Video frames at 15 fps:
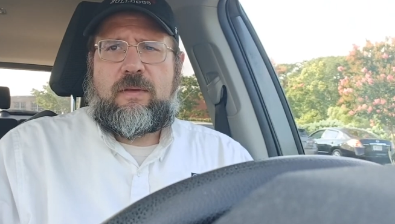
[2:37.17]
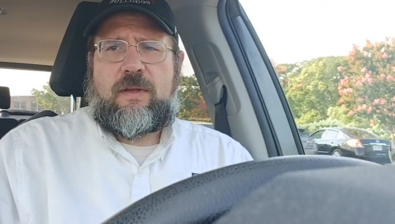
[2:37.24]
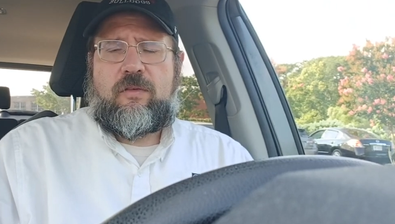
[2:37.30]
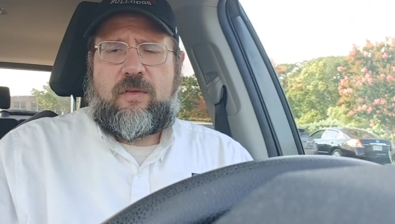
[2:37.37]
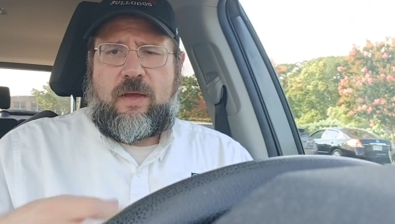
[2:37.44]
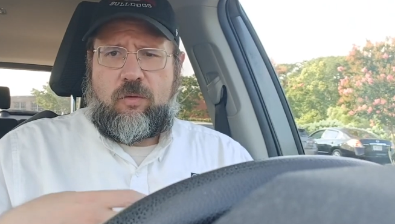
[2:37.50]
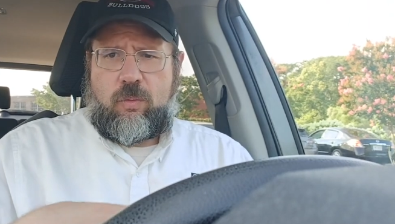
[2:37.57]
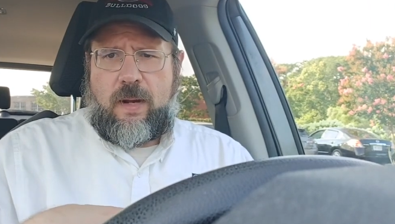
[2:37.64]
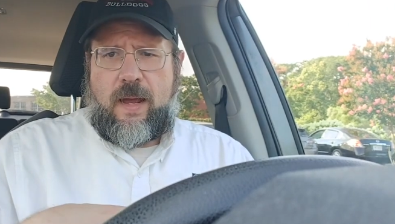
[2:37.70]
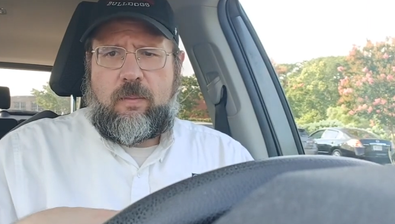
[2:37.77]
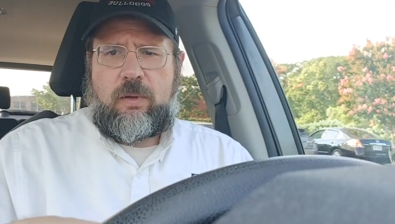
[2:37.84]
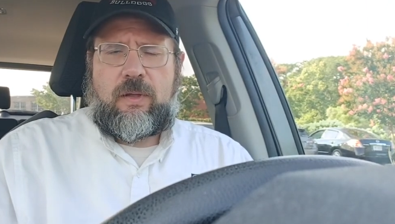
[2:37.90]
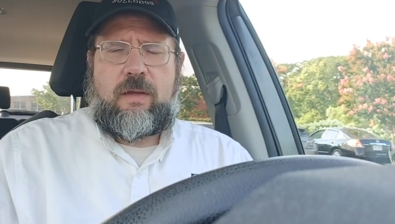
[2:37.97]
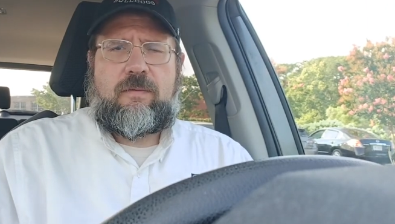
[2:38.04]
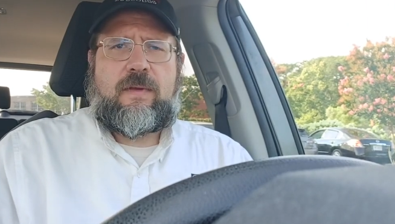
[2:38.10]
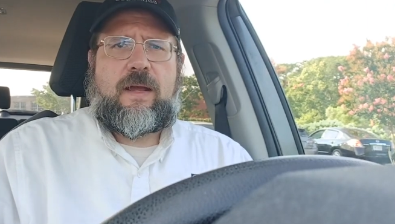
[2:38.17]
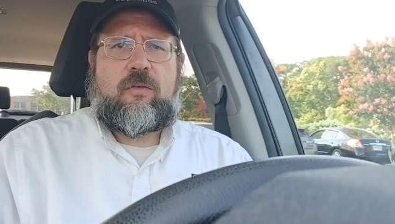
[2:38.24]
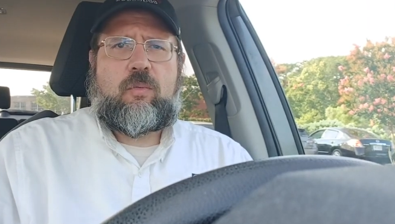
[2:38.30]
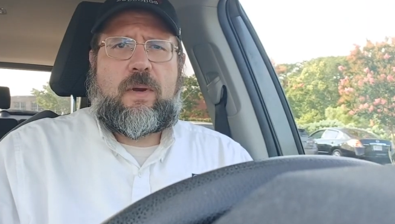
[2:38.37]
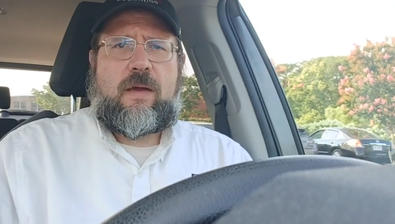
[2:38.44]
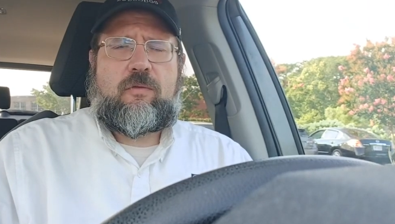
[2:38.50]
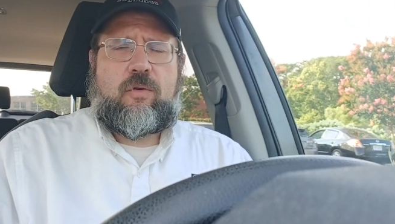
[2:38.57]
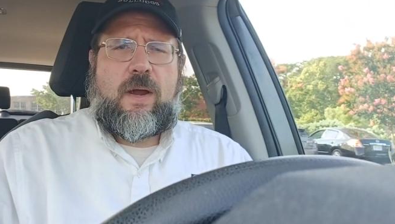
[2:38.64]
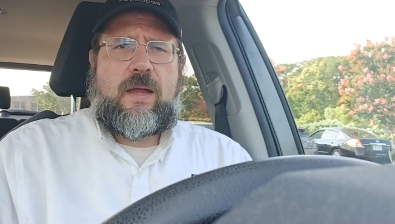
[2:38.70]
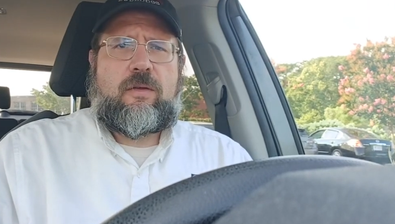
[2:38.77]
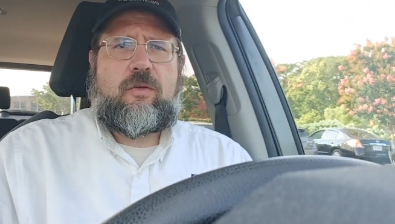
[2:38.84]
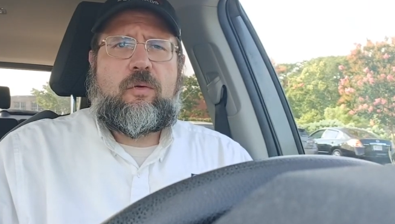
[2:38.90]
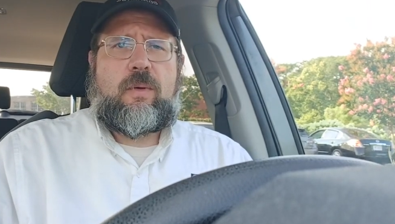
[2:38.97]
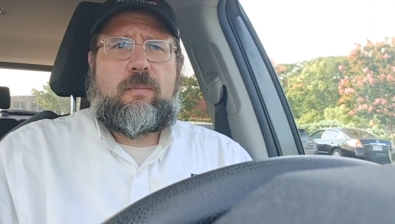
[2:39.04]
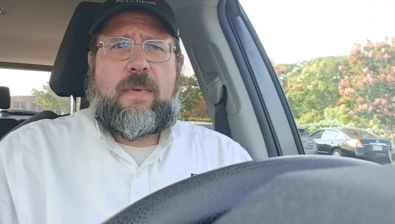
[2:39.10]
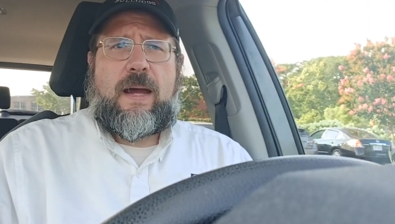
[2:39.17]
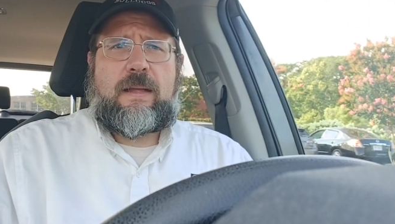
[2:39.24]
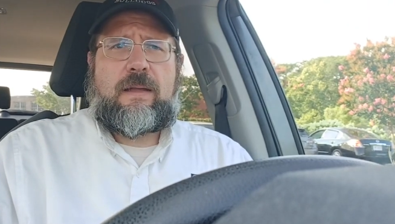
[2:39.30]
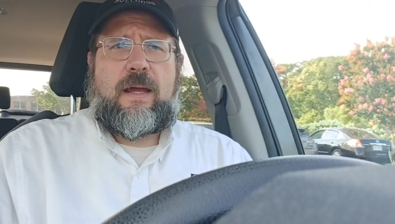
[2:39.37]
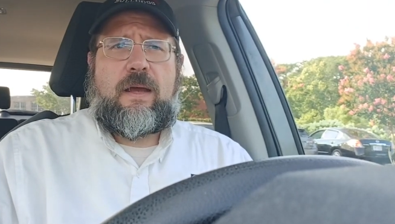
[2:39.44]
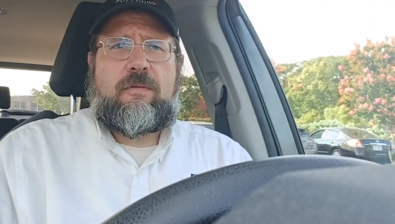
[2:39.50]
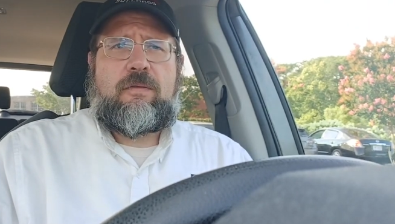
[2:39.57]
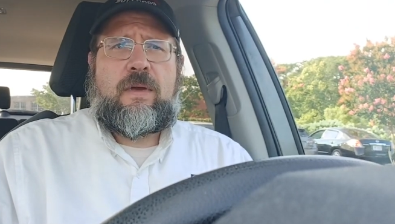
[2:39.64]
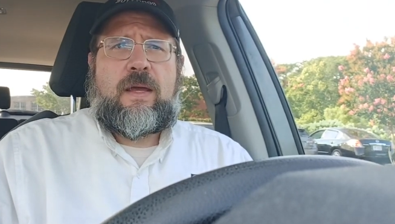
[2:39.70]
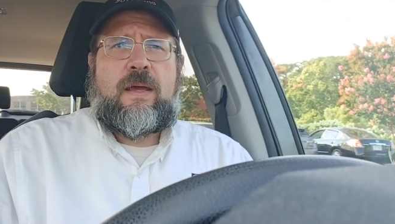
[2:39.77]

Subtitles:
At least that's what I believe, and that's what I've tried to do in my life.